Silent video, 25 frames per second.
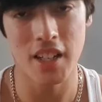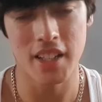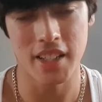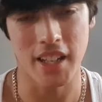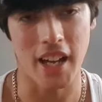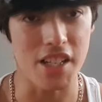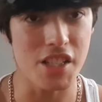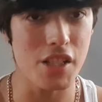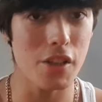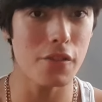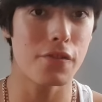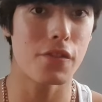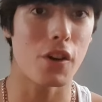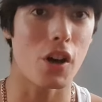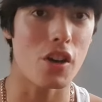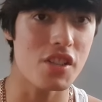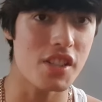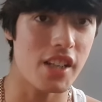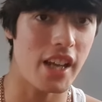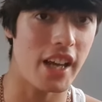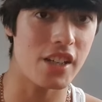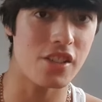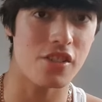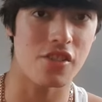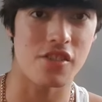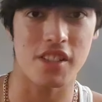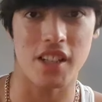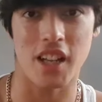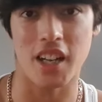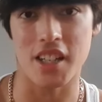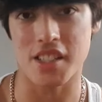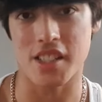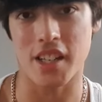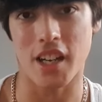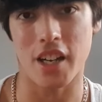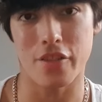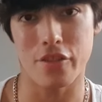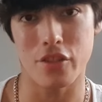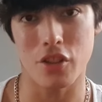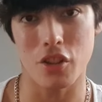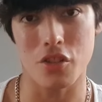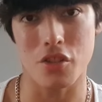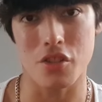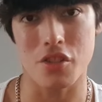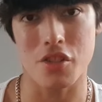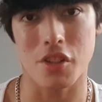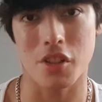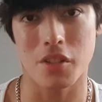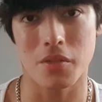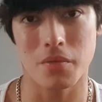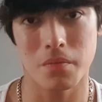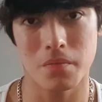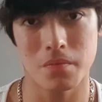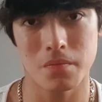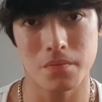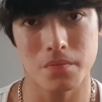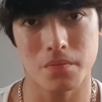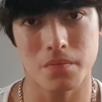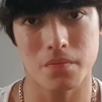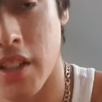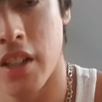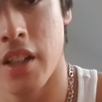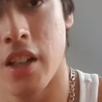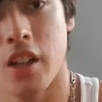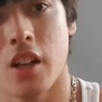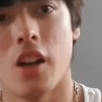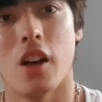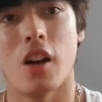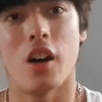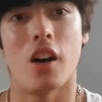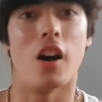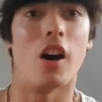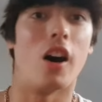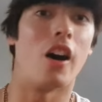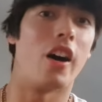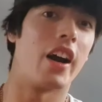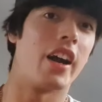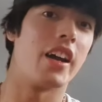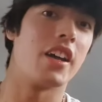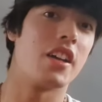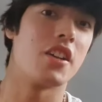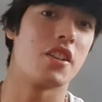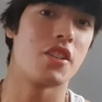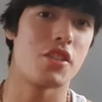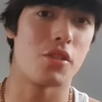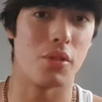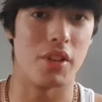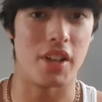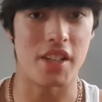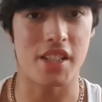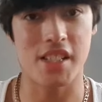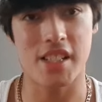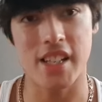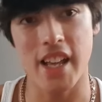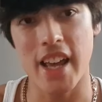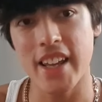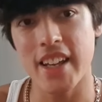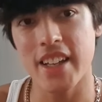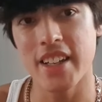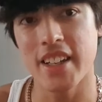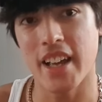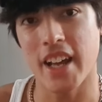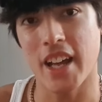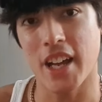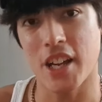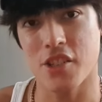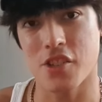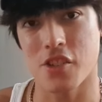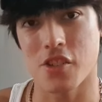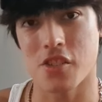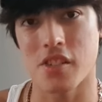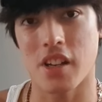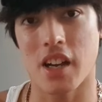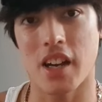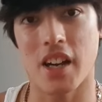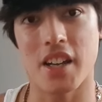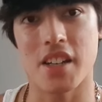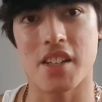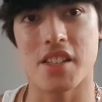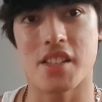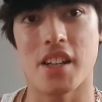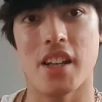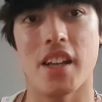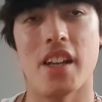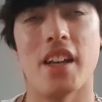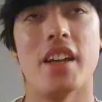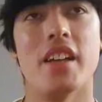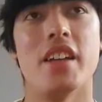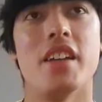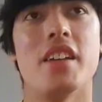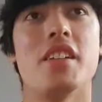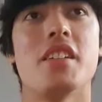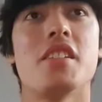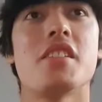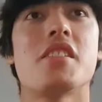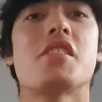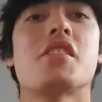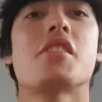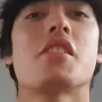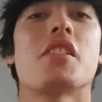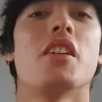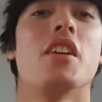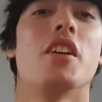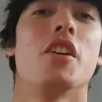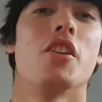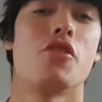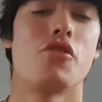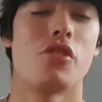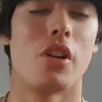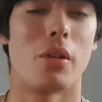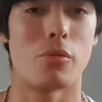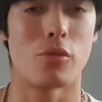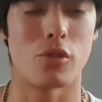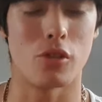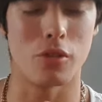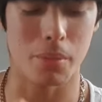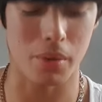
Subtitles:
That's the first exercise that I've used. Alright, so the second exercise is, drum roll